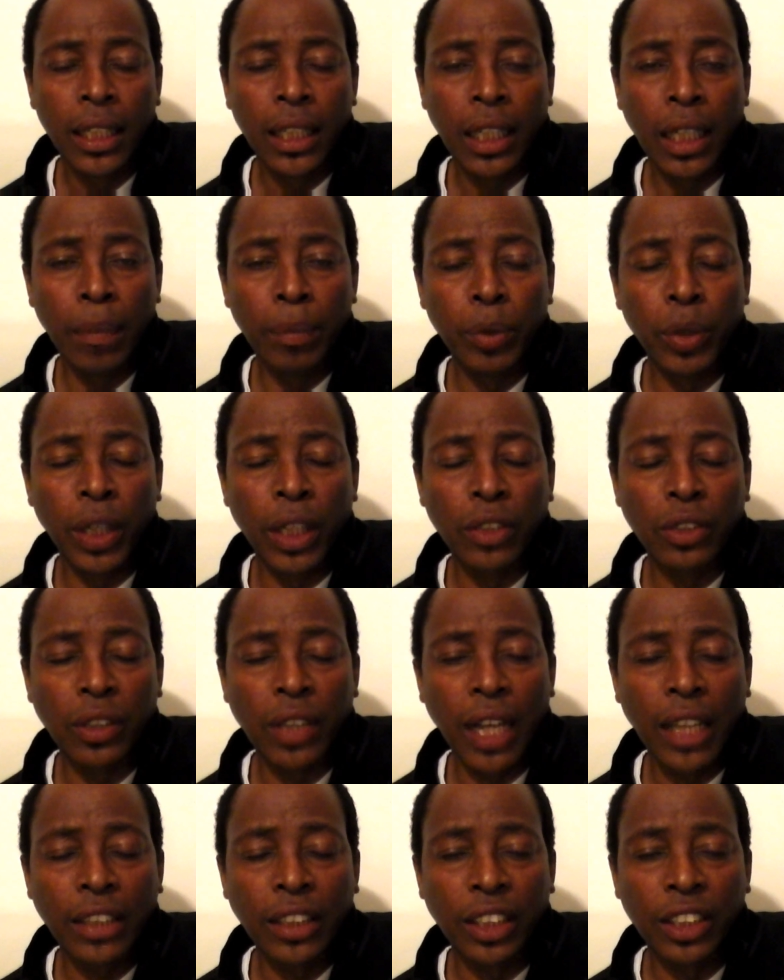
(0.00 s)
Hebrew
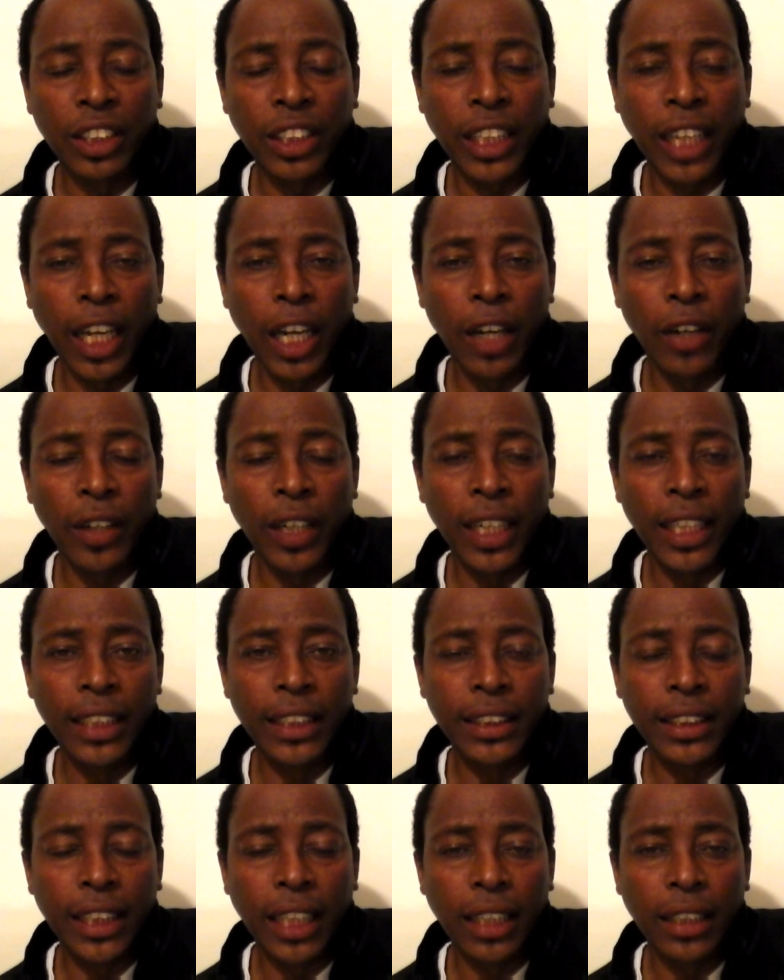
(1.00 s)
Israelites are scared
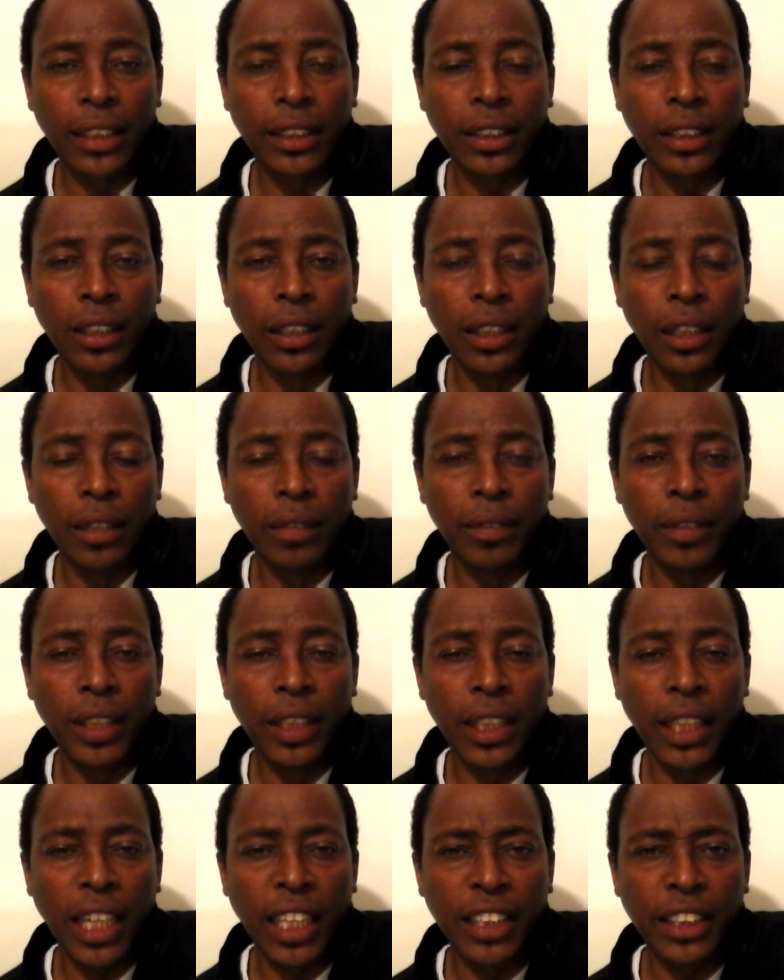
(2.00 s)
and jealous of
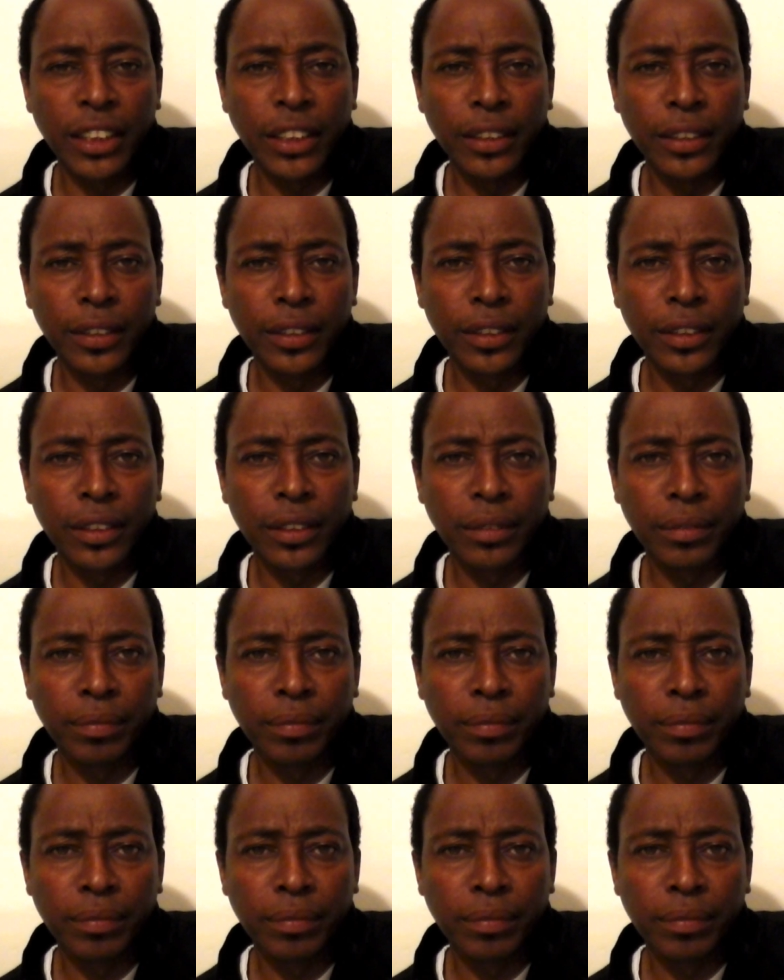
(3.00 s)
the nations.